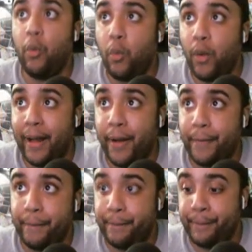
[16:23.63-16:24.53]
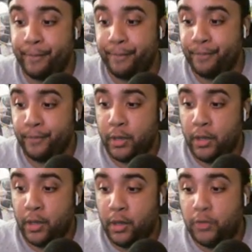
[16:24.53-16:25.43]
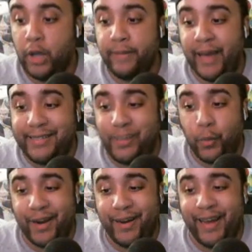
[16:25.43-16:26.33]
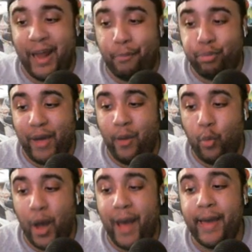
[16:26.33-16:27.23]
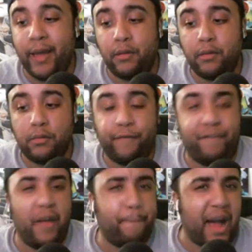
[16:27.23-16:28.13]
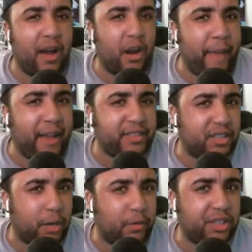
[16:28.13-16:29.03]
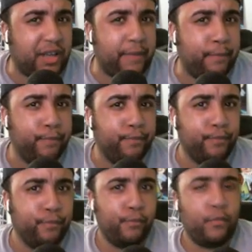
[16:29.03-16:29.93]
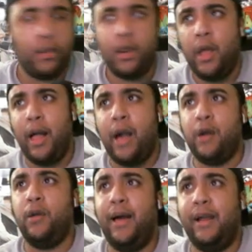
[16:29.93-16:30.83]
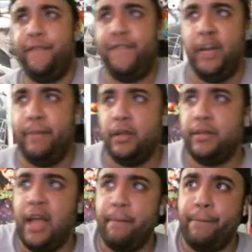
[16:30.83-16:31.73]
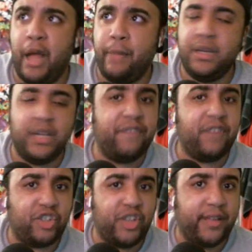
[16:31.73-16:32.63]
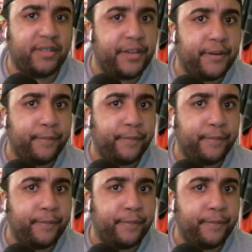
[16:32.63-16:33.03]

Wow. So I'm guessing we're going to get a Bray Wyatt Finn Balor match at SummerSlam. I don't know how I feel about that, but I'm going to give it a chance here.